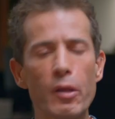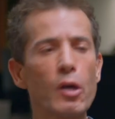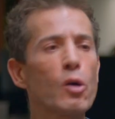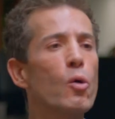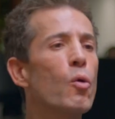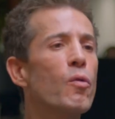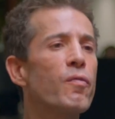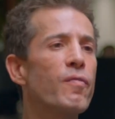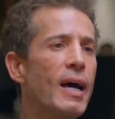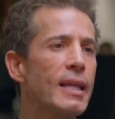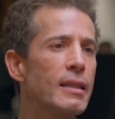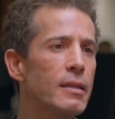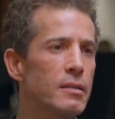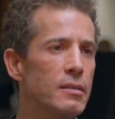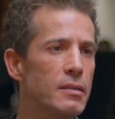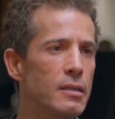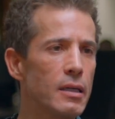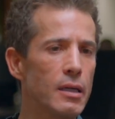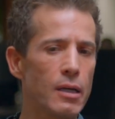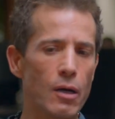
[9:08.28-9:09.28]
the core
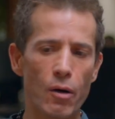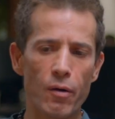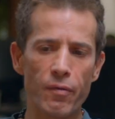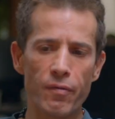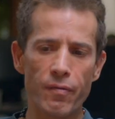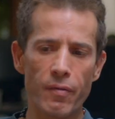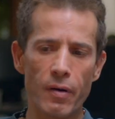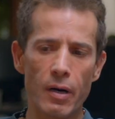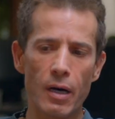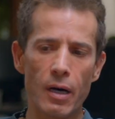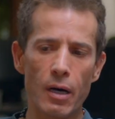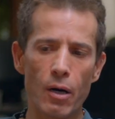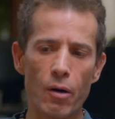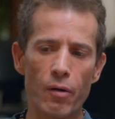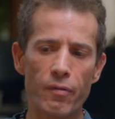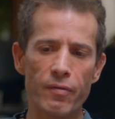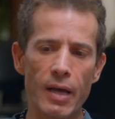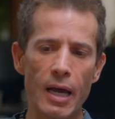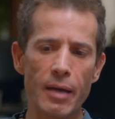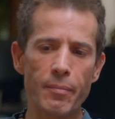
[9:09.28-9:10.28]
fantasy of
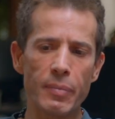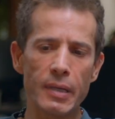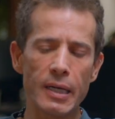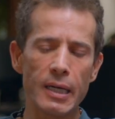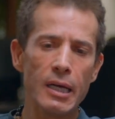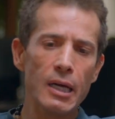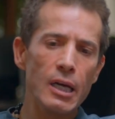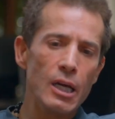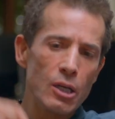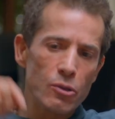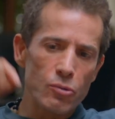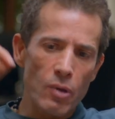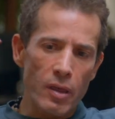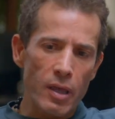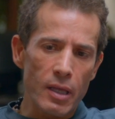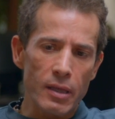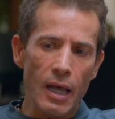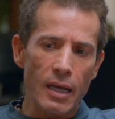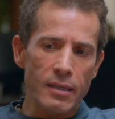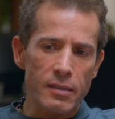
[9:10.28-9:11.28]
the IP. So I
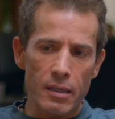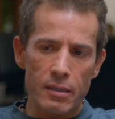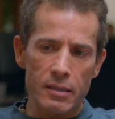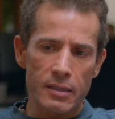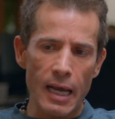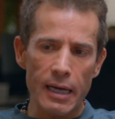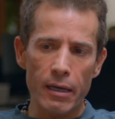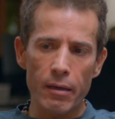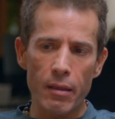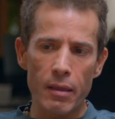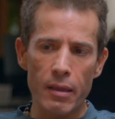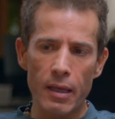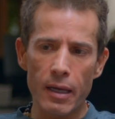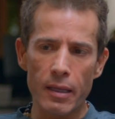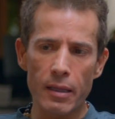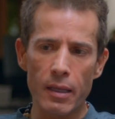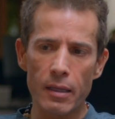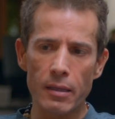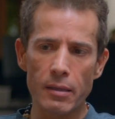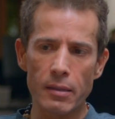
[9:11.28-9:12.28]
think that's the second
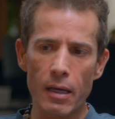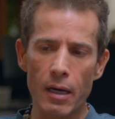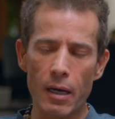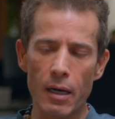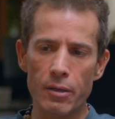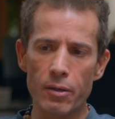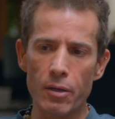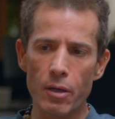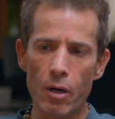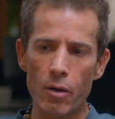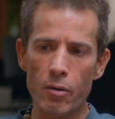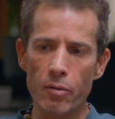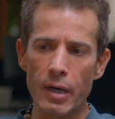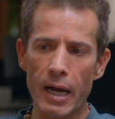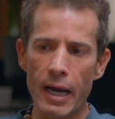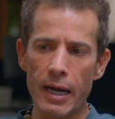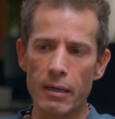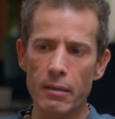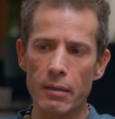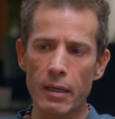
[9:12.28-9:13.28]
thing that you got to
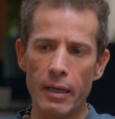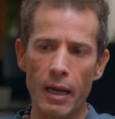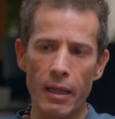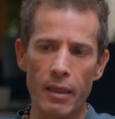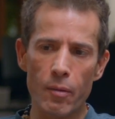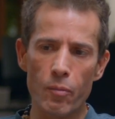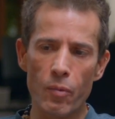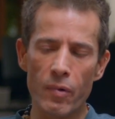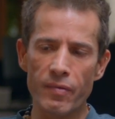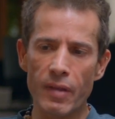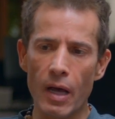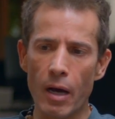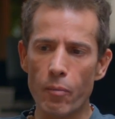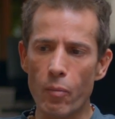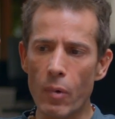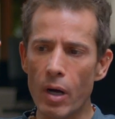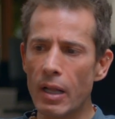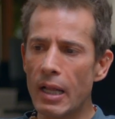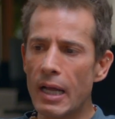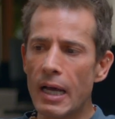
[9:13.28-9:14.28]
nail, and I think we've
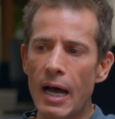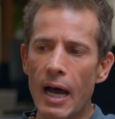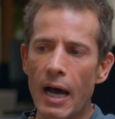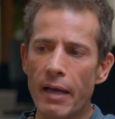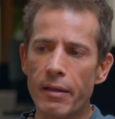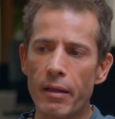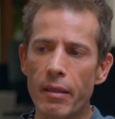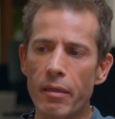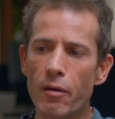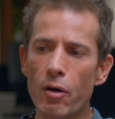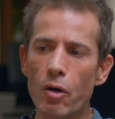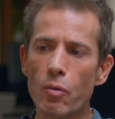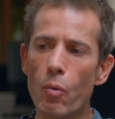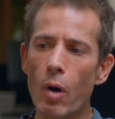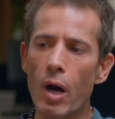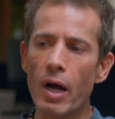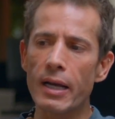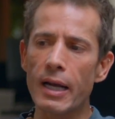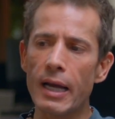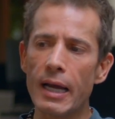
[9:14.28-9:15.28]
done well. And the third
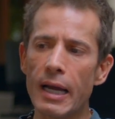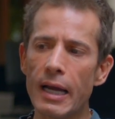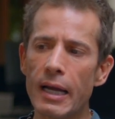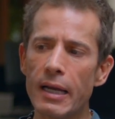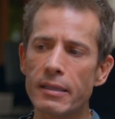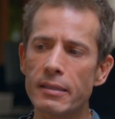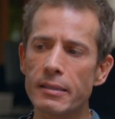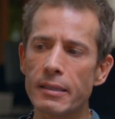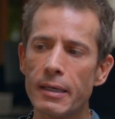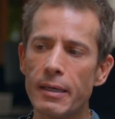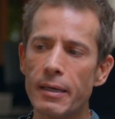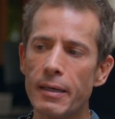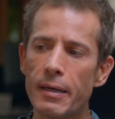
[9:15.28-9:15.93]
one is,